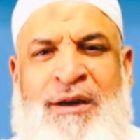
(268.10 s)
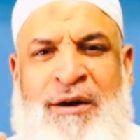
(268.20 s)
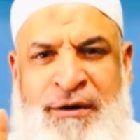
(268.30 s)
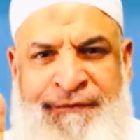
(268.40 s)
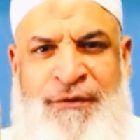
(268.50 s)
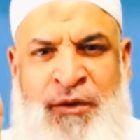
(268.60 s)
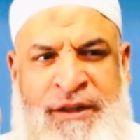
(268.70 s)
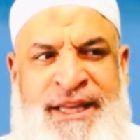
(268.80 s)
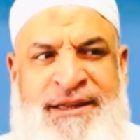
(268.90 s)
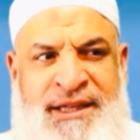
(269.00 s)
of
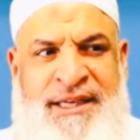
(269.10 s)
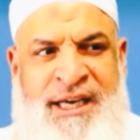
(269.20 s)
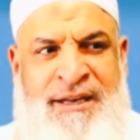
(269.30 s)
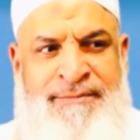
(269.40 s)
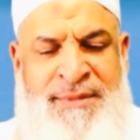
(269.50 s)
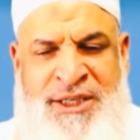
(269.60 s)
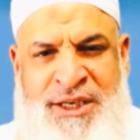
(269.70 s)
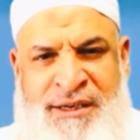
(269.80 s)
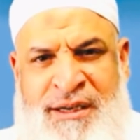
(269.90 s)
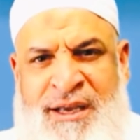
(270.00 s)
authentic al
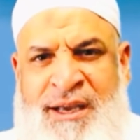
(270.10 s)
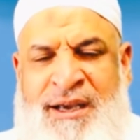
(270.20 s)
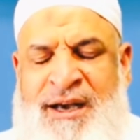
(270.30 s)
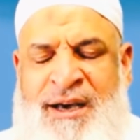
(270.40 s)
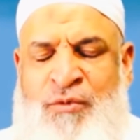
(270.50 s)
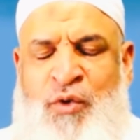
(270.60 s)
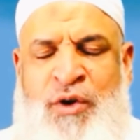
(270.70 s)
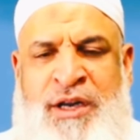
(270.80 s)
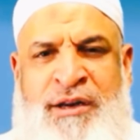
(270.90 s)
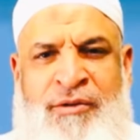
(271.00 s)
mission are
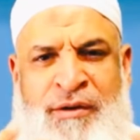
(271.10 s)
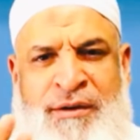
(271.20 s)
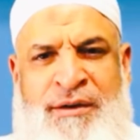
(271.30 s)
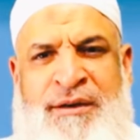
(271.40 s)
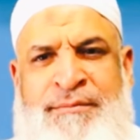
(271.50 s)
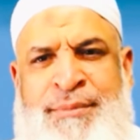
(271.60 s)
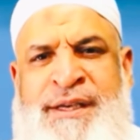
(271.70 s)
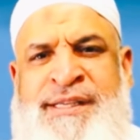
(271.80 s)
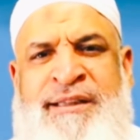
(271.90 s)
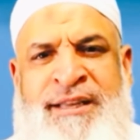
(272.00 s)
working on
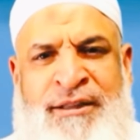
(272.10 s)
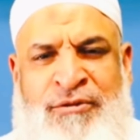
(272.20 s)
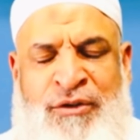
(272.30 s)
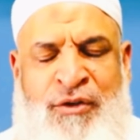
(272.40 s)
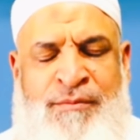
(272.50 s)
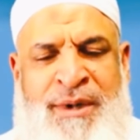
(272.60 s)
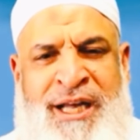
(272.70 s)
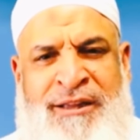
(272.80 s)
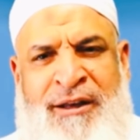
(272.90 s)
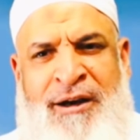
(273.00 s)
presenting to the Ummah
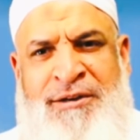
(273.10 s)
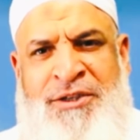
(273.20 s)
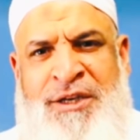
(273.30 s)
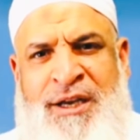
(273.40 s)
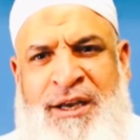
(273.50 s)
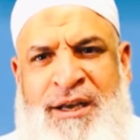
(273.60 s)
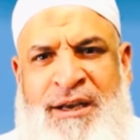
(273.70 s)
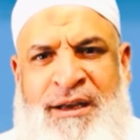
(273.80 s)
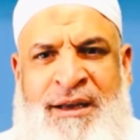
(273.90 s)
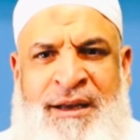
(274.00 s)
at large.
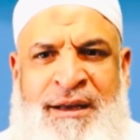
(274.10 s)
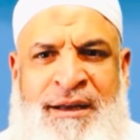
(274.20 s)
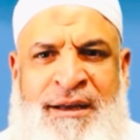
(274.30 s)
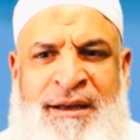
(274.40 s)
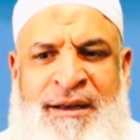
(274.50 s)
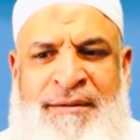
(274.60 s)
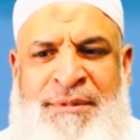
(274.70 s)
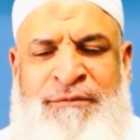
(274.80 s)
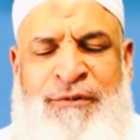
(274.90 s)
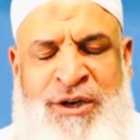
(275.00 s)

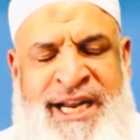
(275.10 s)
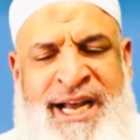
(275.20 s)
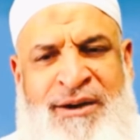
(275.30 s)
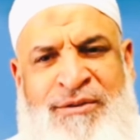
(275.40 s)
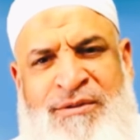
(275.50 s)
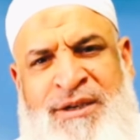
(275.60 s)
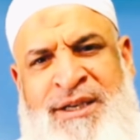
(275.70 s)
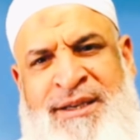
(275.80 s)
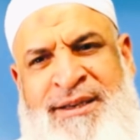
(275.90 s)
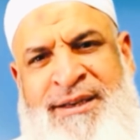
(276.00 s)
But for now,
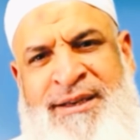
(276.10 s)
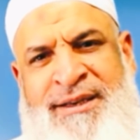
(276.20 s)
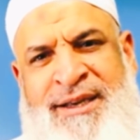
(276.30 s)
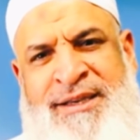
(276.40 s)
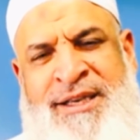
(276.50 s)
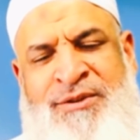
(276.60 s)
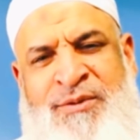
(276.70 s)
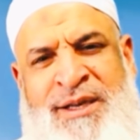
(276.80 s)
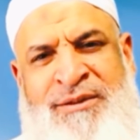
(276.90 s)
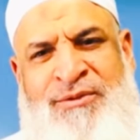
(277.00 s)
I just
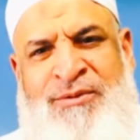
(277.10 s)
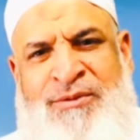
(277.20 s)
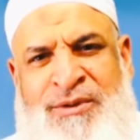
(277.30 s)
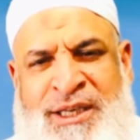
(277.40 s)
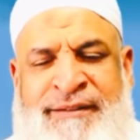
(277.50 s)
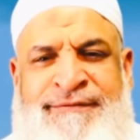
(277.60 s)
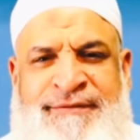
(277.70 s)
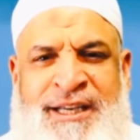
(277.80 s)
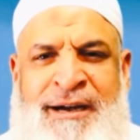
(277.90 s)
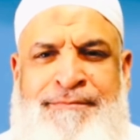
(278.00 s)
wanted to
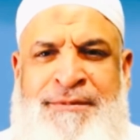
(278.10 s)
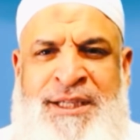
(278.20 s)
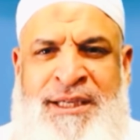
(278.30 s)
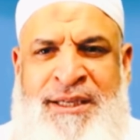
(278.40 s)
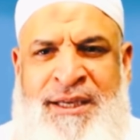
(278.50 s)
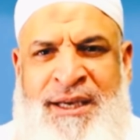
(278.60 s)
lift up the